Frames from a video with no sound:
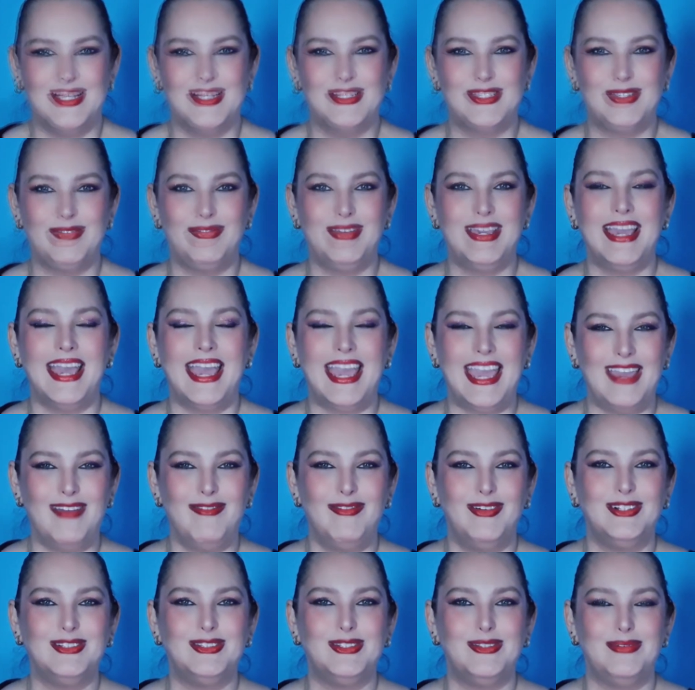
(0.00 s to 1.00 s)
to be
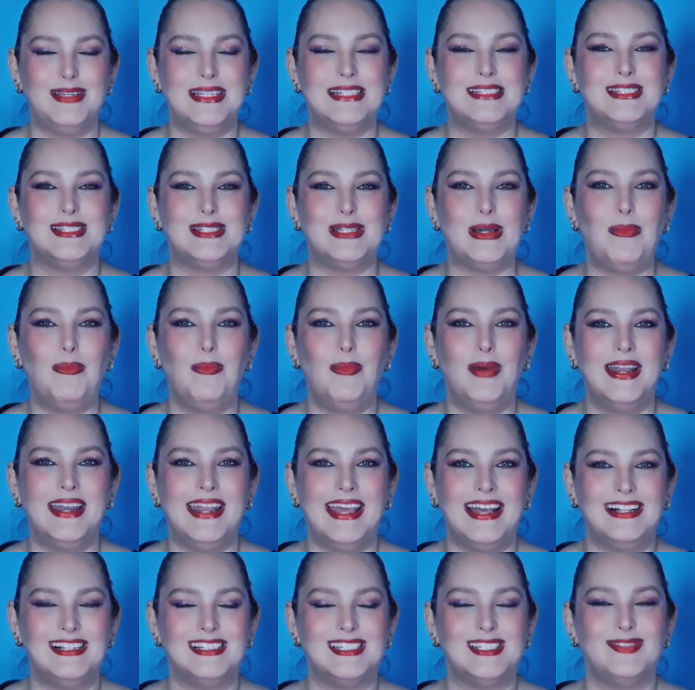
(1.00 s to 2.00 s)
able to be someone
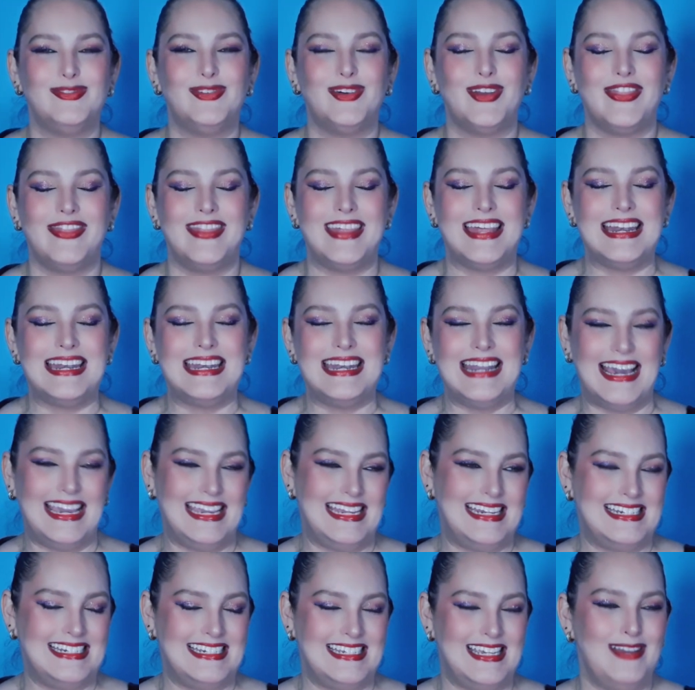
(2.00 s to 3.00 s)
else for the
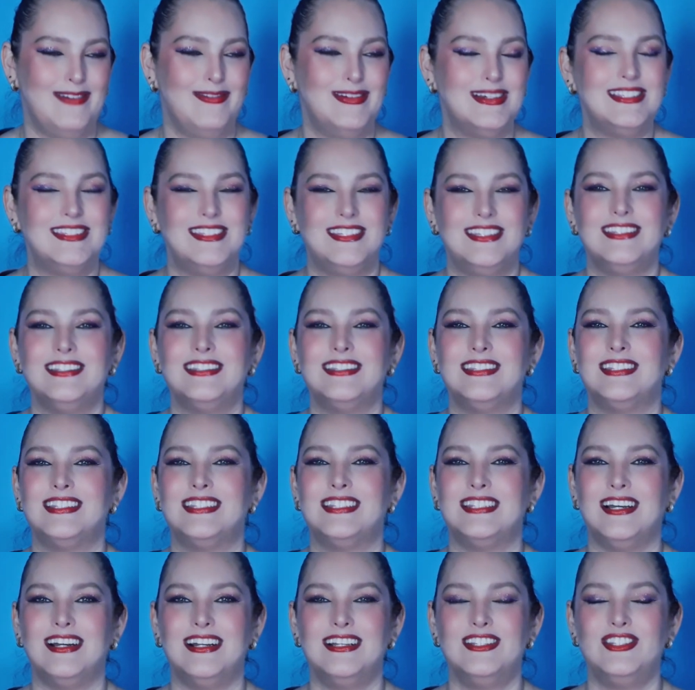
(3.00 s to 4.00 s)
night. It was
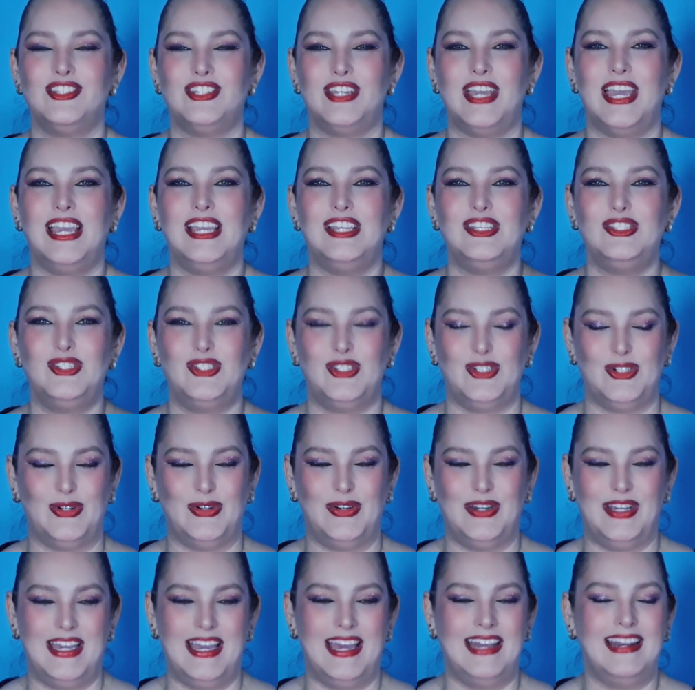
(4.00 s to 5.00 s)
just such a
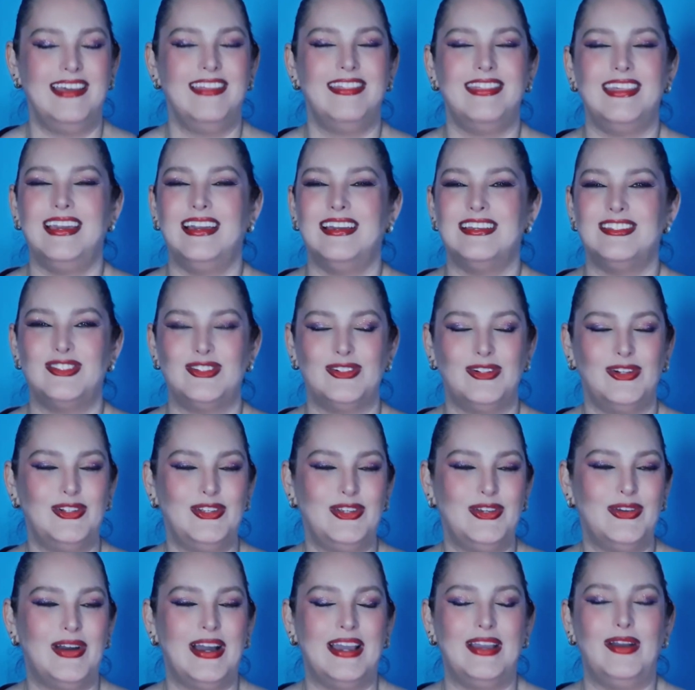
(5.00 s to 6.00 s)
joy. And I think I
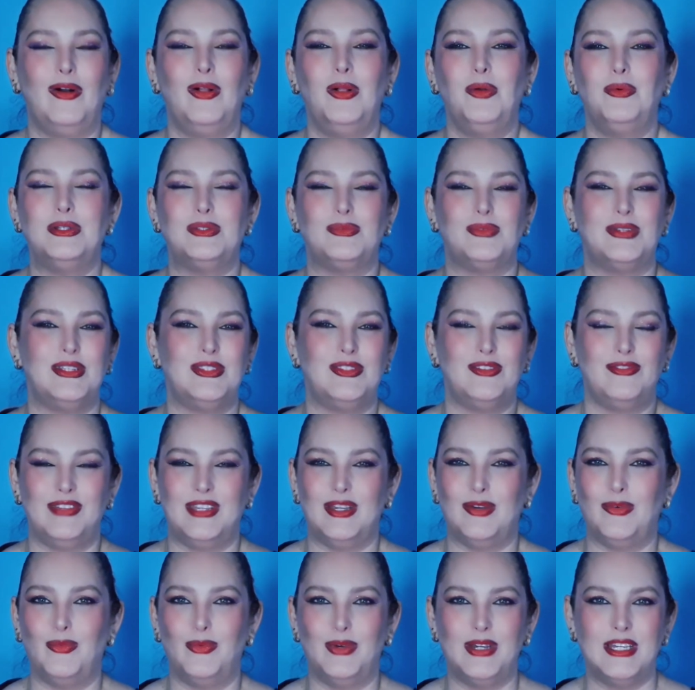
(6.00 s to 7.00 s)
told you I always wanted to
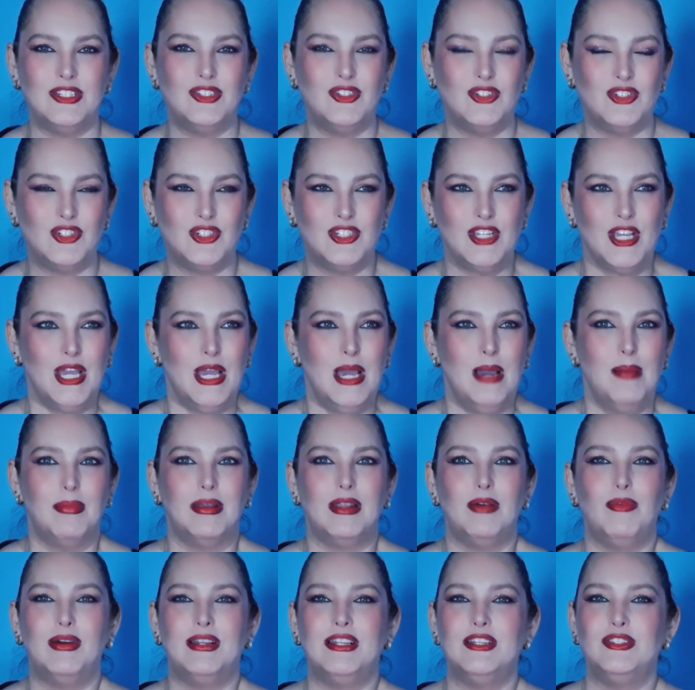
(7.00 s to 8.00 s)
be a witch,
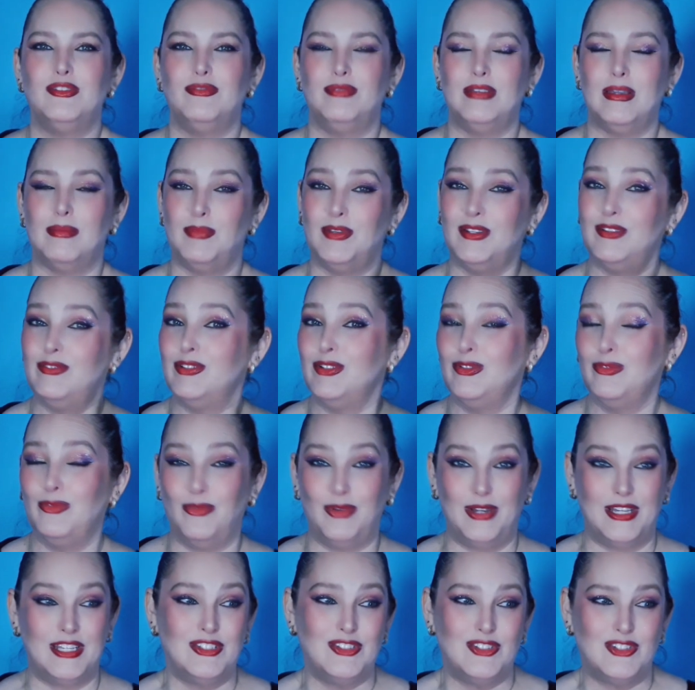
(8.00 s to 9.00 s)
but I wanted to be a beautiful
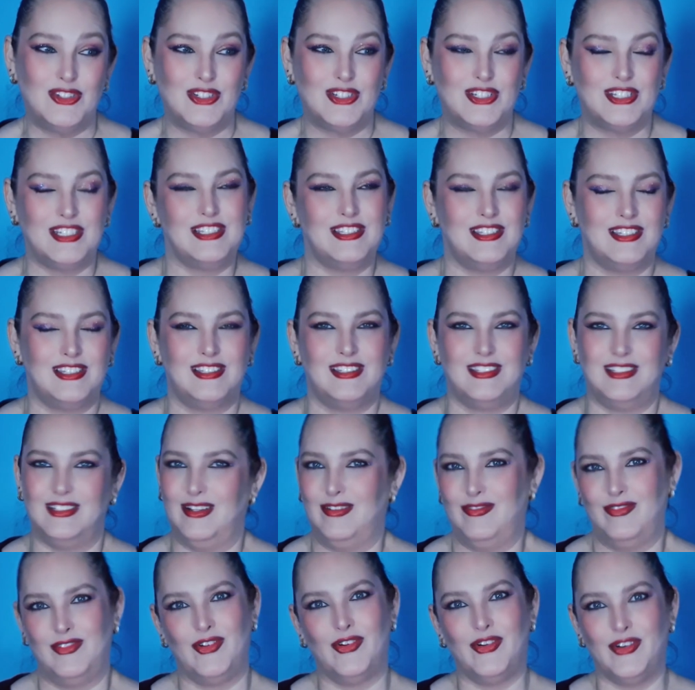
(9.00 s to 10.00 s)
witch because,
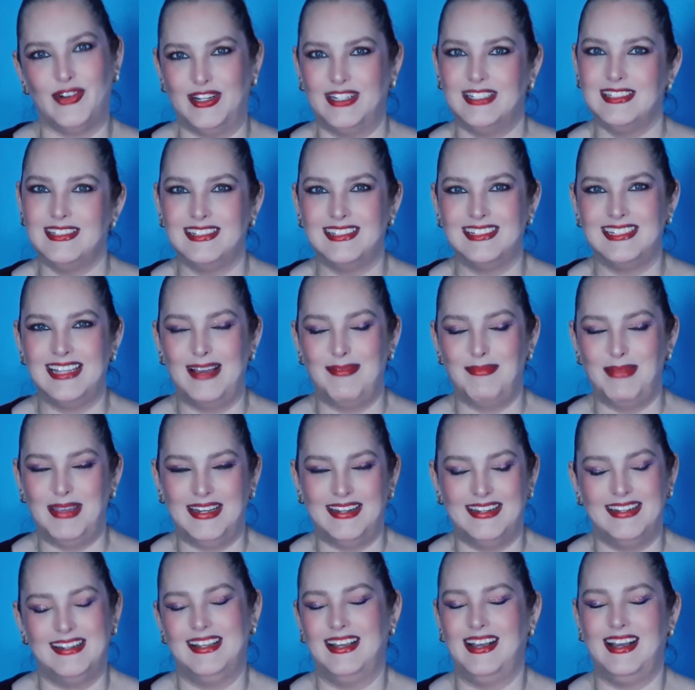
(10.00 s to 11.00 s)
of course, I
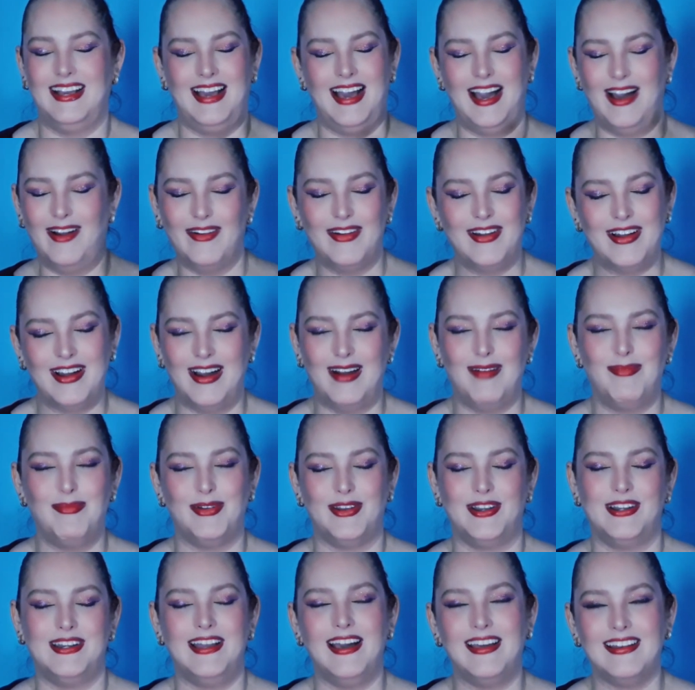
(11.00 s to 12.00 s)
mean, how come
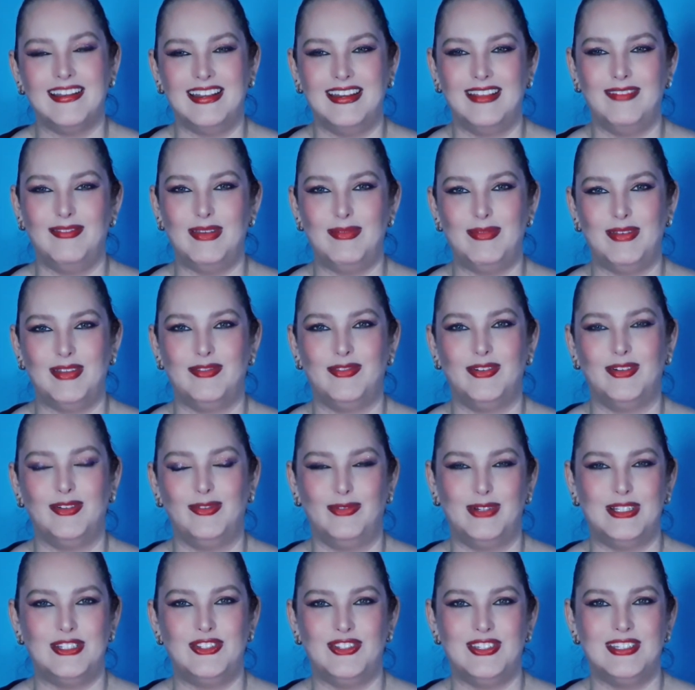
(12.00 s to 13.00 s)
we're not gonna be beautiful
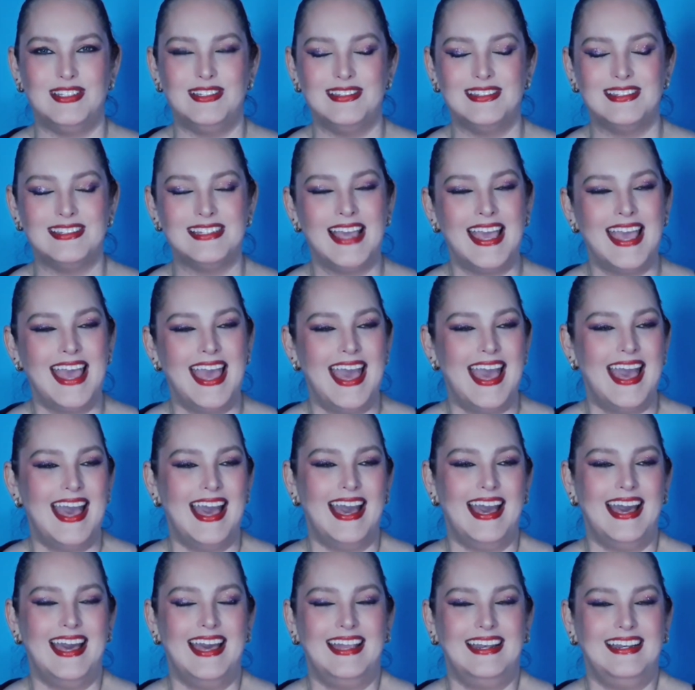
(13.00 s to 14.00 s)
witches?
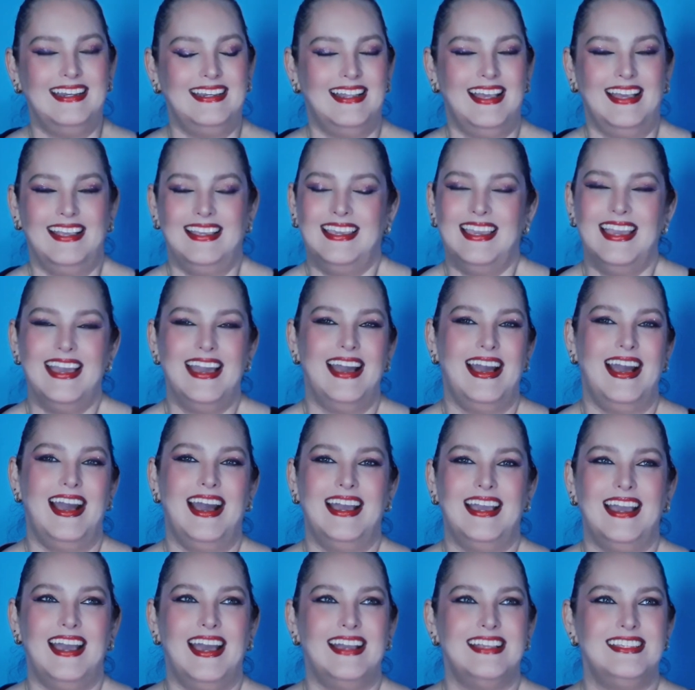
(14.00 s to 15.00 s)
And yeah,
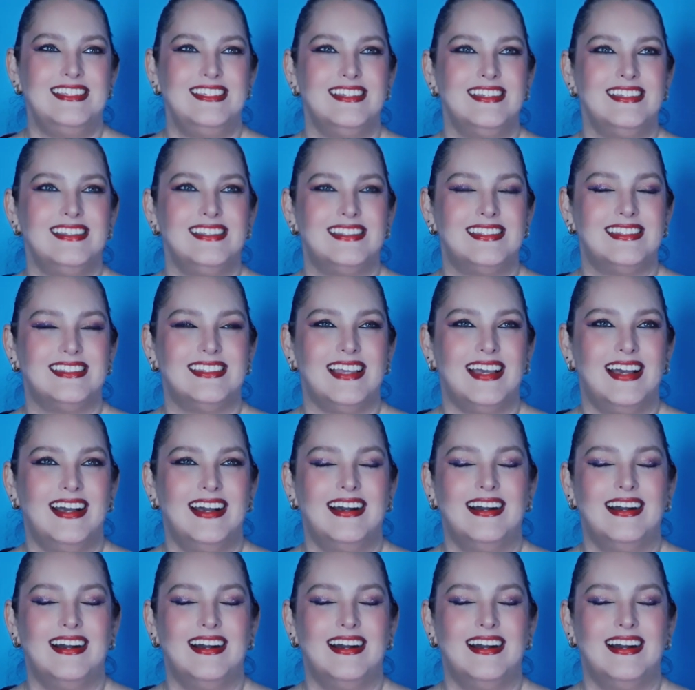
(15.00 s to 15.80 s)
I just,